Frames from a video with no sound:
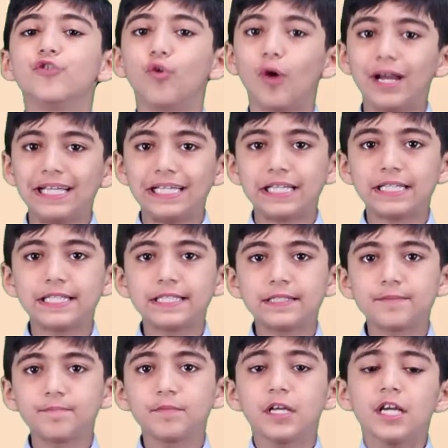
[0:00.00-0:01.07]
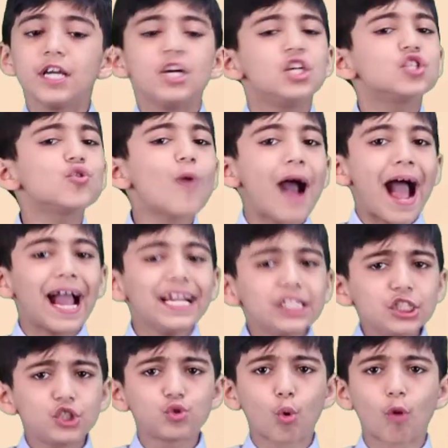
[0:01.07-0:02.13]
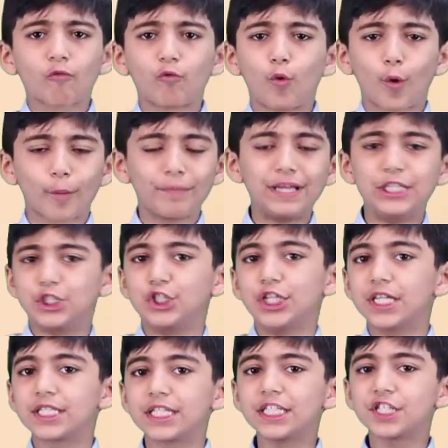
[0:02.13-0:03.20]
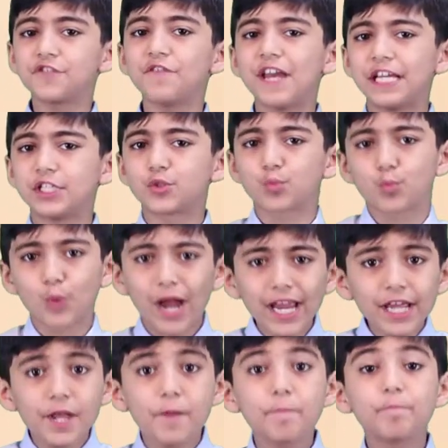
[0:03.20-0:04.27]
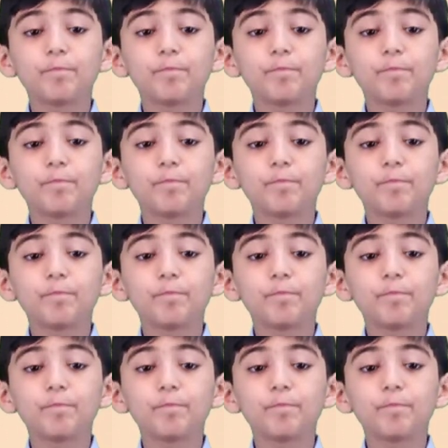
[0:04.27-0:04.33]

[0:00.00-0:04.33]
Ghayn. So Ayn's short form is just its face, right?